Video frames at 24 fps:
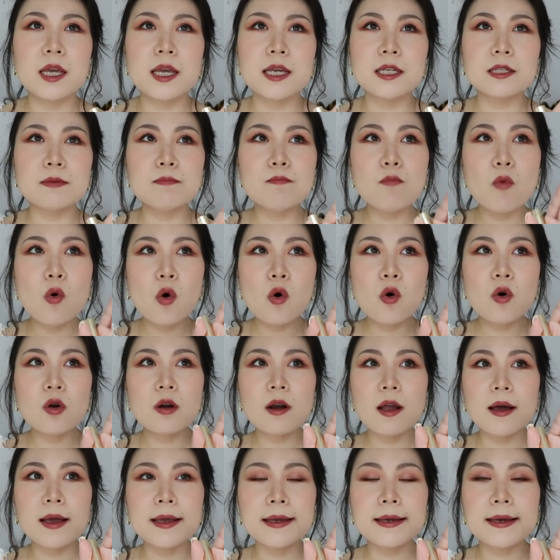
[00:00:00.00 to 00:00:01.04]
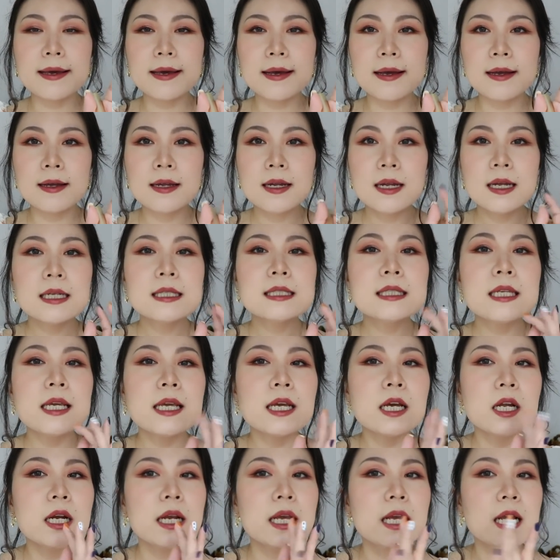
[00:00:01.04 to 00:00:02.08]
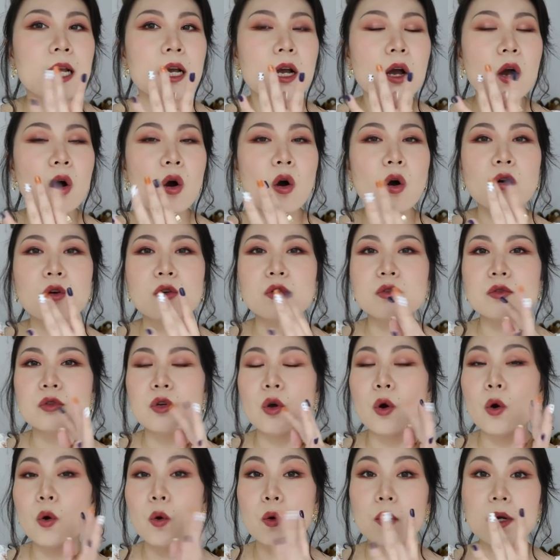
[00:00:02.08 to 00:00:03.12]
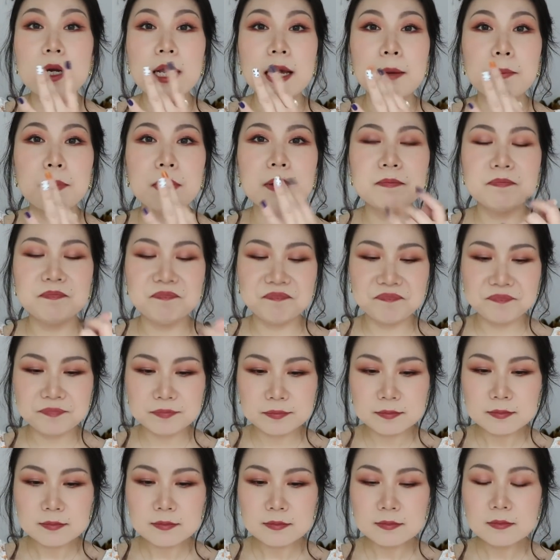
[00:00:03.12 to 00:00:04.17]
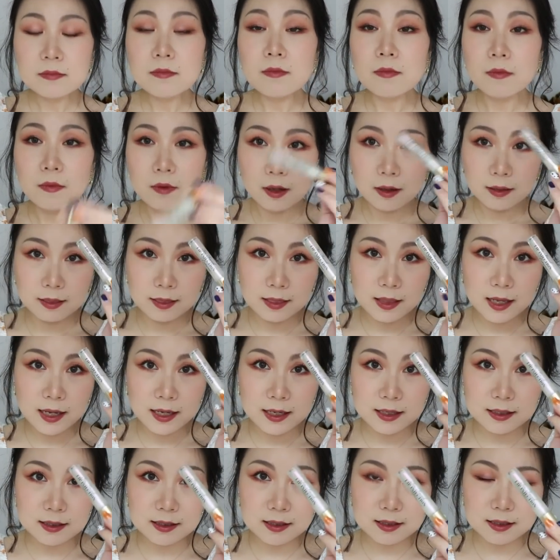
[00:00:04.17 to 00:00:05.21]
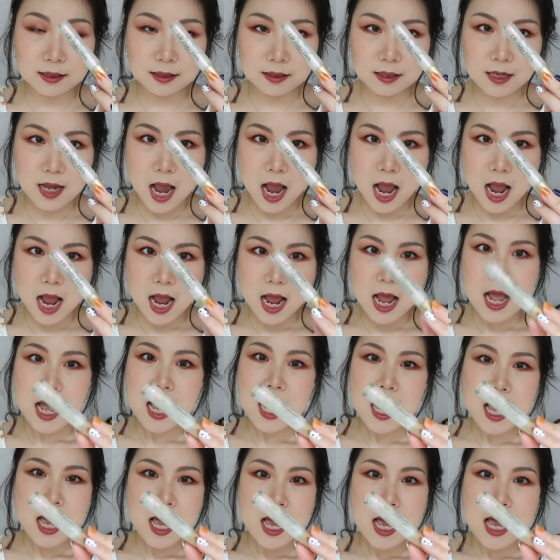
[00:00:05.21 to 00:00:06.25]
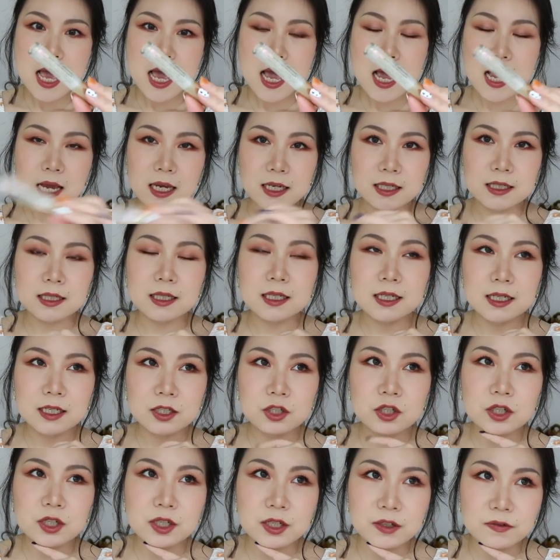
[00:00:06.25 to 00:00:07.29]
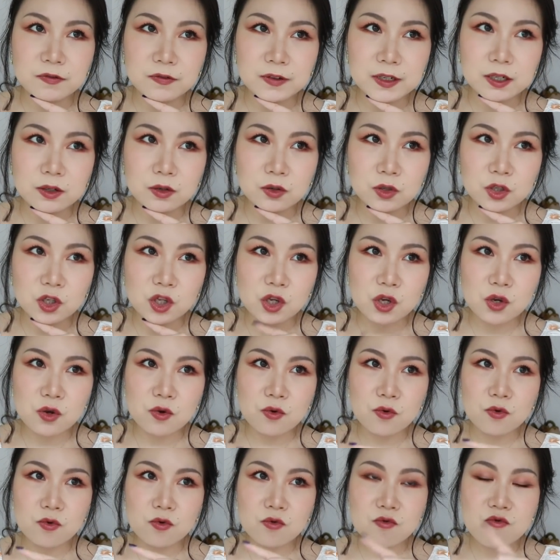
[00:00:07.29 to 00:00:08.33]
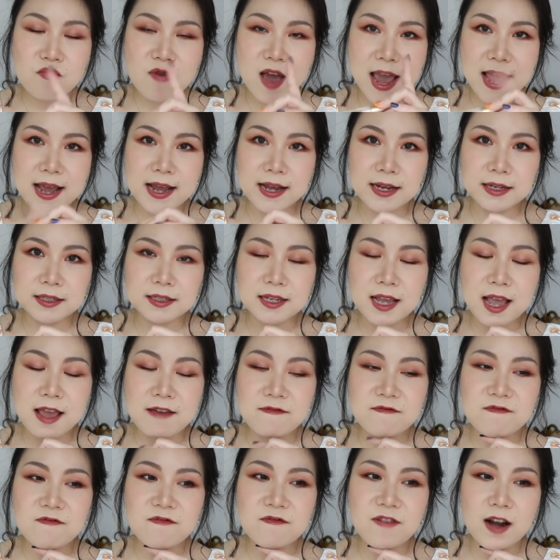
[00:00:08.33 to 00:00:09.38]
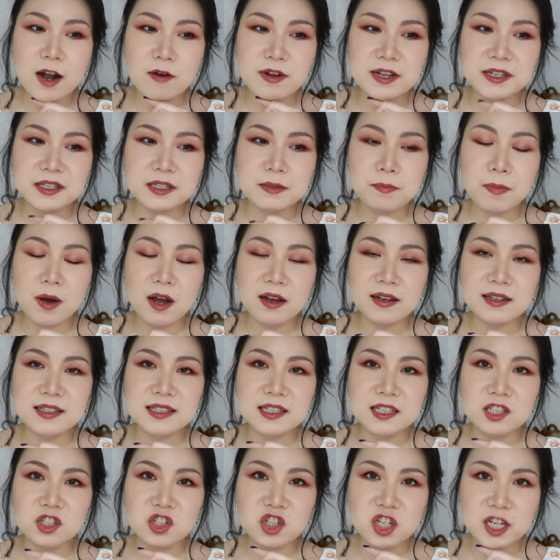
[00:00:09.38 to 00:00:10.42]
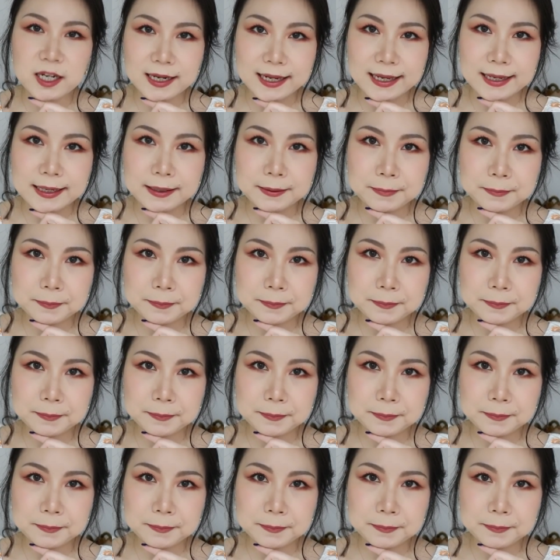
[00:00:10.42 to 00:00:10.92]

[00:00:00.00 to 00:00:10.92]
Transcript: is more like a tinkling on your lip. This is literally feel you ate a very spicy chili.